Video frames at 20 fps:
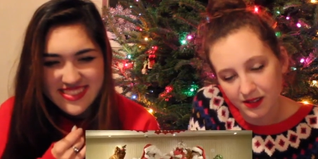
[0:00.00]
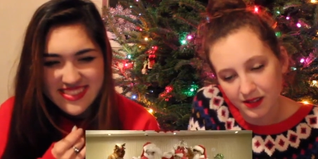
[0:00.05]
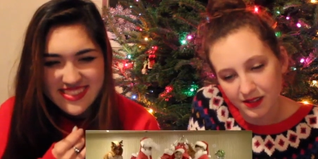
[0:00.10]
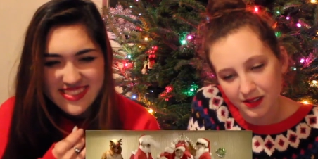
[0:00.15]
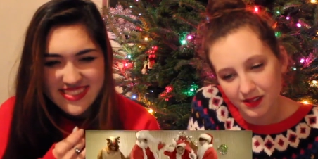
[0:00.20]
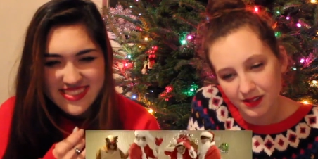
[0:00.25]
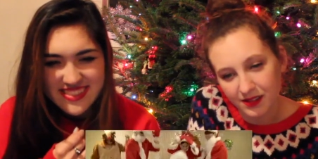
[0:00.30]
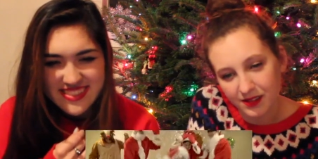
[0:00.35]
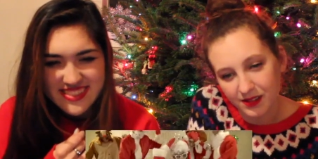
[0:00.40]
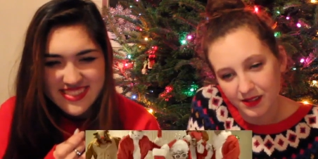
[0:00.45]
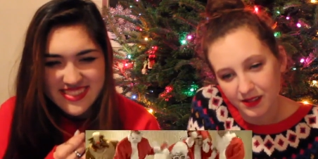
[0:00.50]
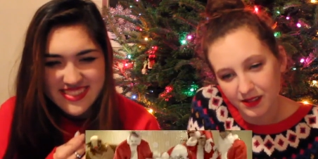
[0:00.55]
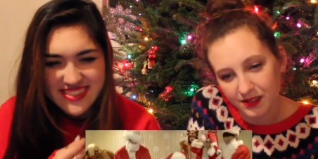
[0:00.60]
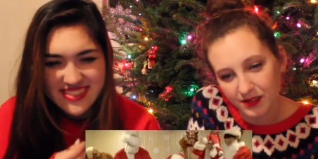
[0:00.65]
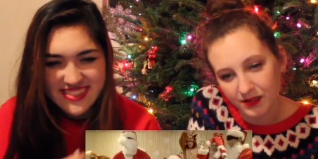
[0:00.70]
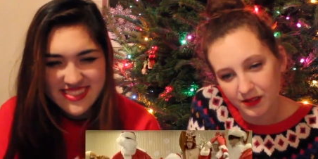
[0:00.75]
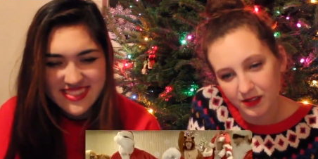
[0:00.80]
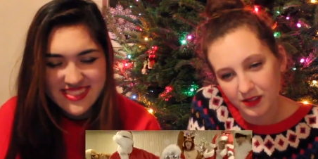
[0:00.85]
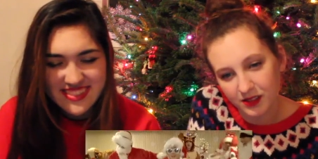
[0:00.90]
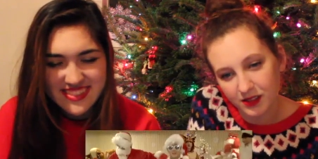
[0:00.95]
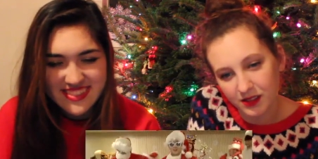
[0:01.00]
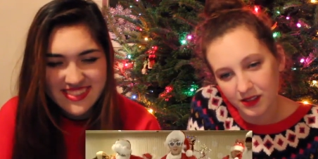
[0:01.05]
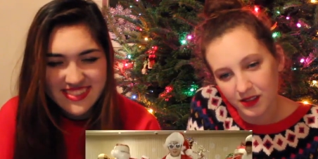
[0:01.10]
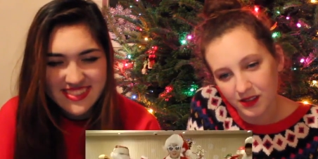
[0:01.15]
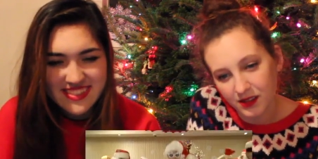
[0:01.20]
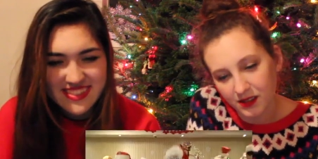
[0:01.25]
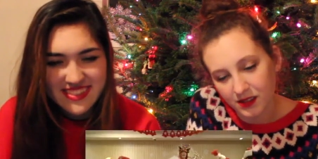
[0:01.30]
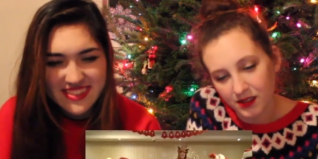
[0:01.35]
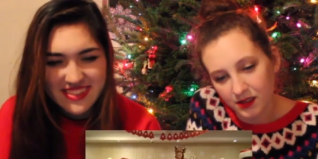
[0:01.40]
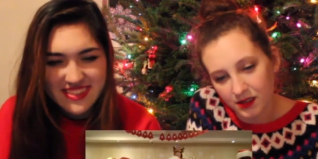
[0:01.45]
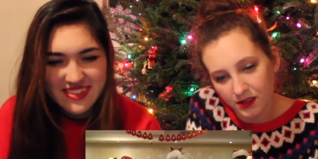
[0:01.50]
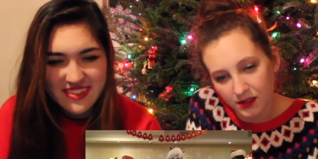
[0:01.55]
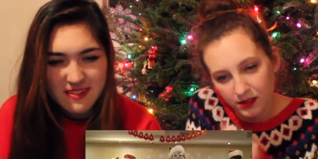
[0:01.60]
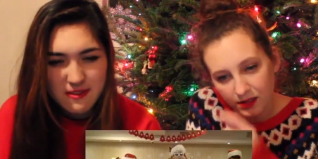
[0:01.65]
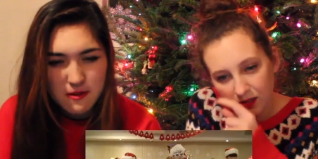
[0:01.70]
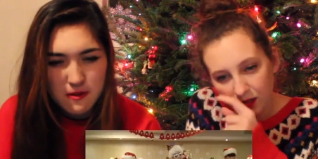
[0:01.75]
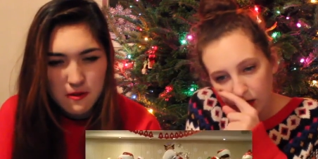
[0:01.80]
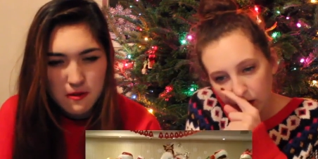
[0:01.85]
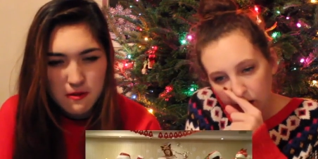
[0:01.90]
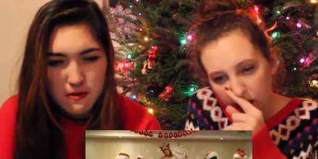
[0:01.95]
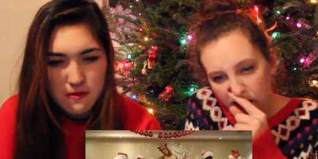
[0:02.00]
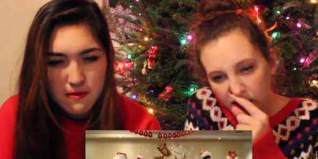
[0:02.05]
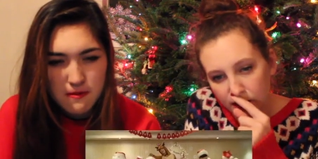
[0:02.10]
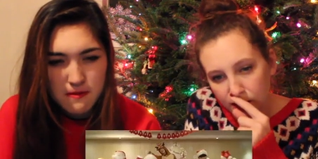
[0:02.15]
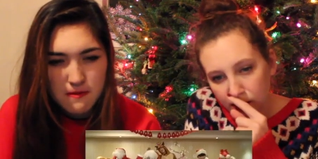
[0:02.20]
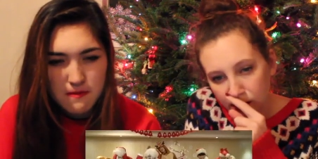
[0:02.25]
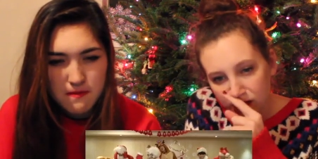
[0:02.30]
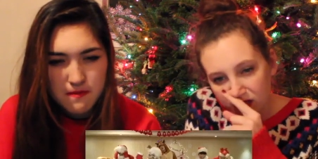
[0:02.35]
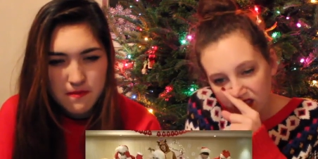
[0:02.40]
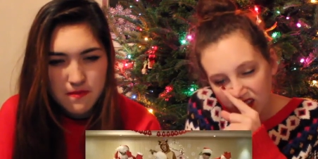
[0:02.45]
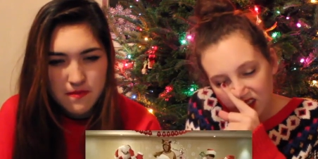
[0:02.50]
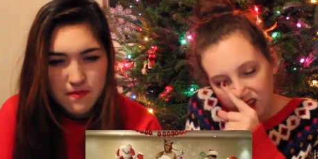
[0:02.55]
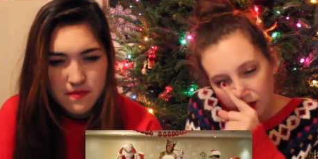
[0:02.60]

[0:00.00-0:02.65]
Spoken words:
Nothing is said.